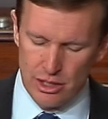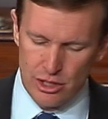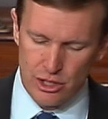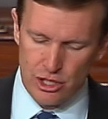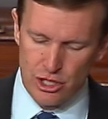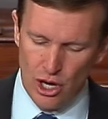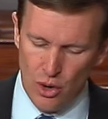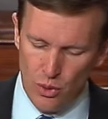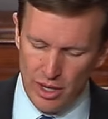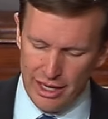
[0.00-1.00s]

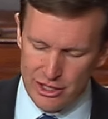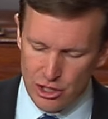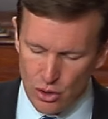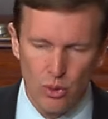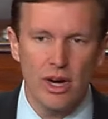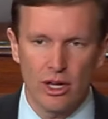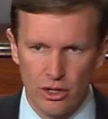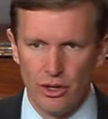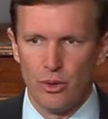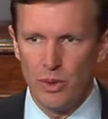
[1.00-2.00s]
So it's
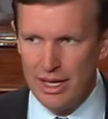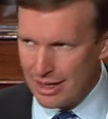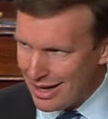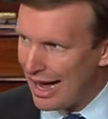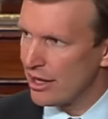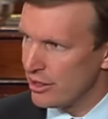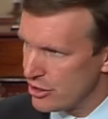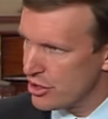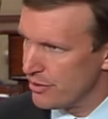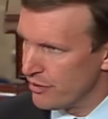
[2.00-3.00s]
critical that we
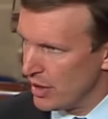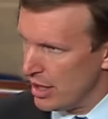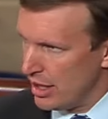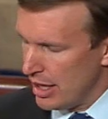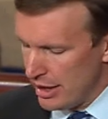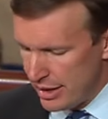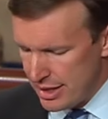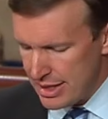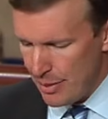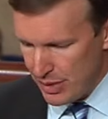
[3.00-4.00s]
acknowledge that
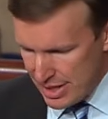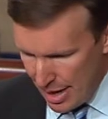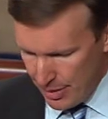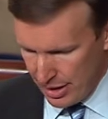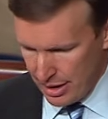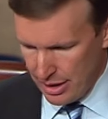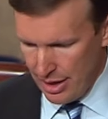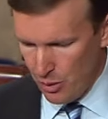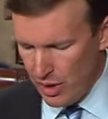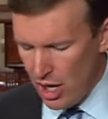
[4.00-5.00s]
this epidemic
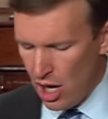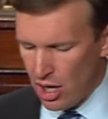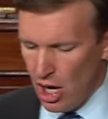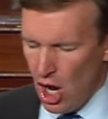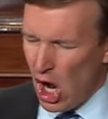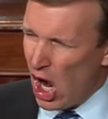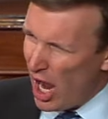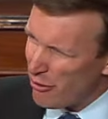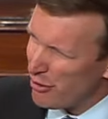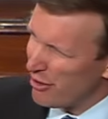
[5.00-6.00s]
that we are
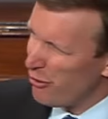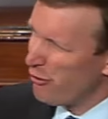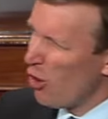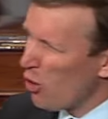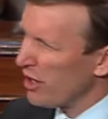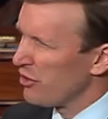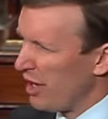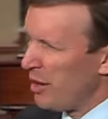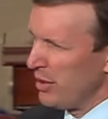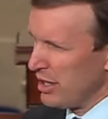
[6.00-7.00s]
often focused
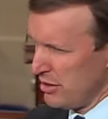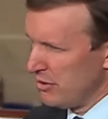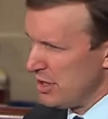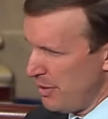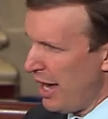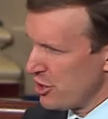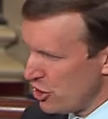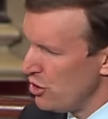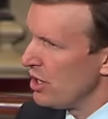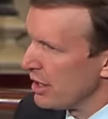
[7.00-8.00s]
on because of these mass
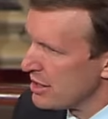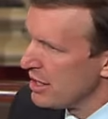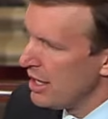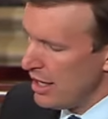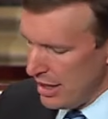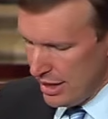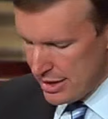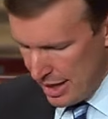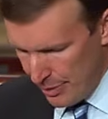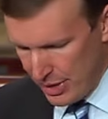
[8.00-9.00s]
shootings is
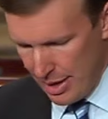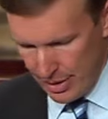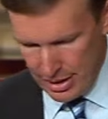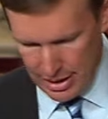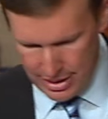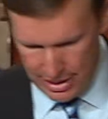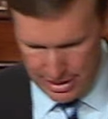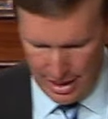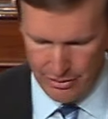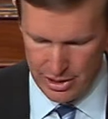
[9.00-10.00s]
an epidemic that
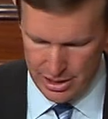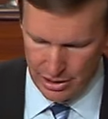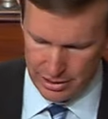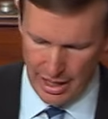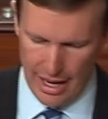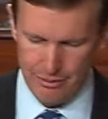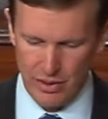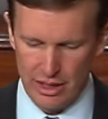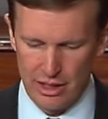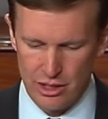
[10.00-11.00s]
exists every single day
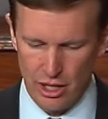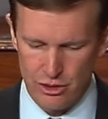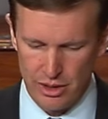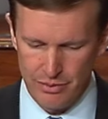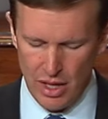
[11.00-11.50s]
in this country.